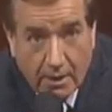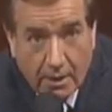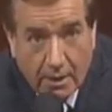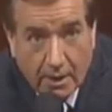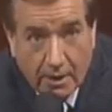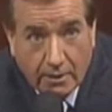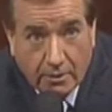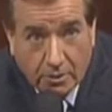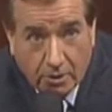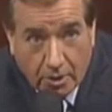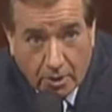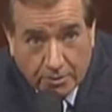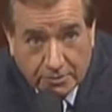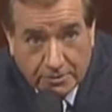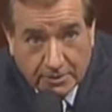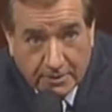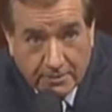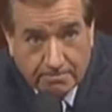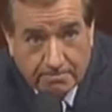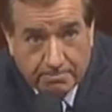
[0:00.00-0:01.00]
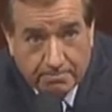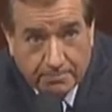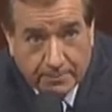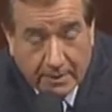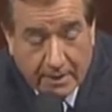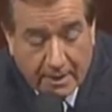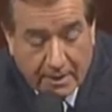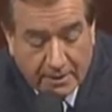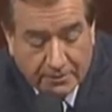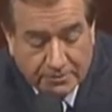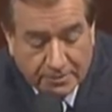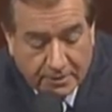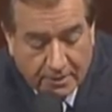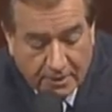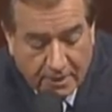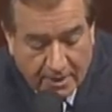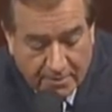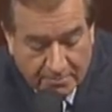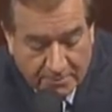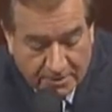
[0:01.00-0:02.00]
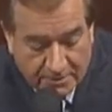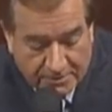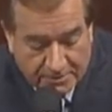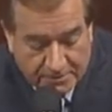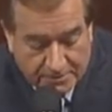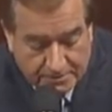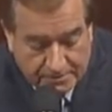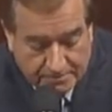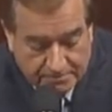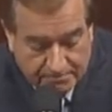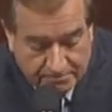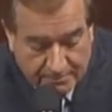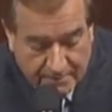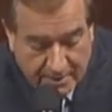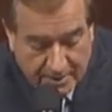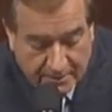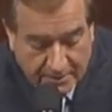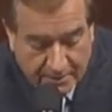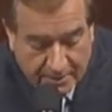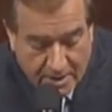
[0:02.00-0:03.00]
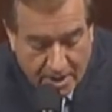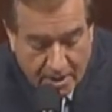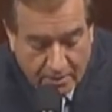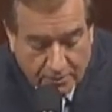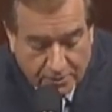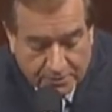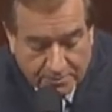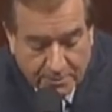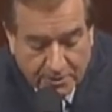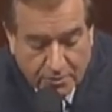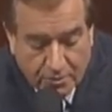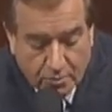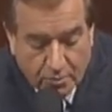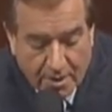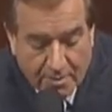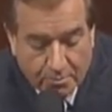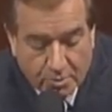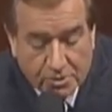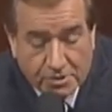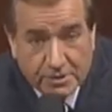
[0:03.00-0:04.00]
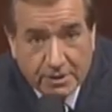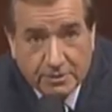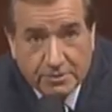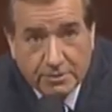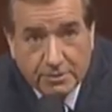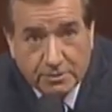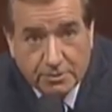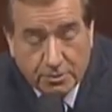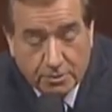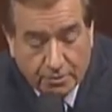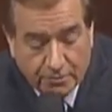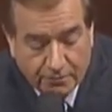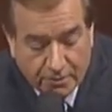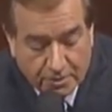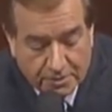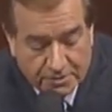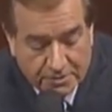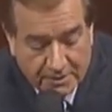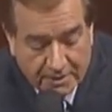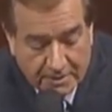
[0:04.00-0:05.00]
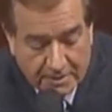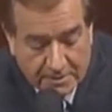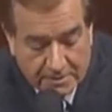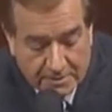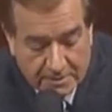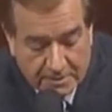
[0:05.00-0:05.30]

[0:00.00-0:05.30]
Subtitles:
In closing, as an alumnus and the congressman who represents this university,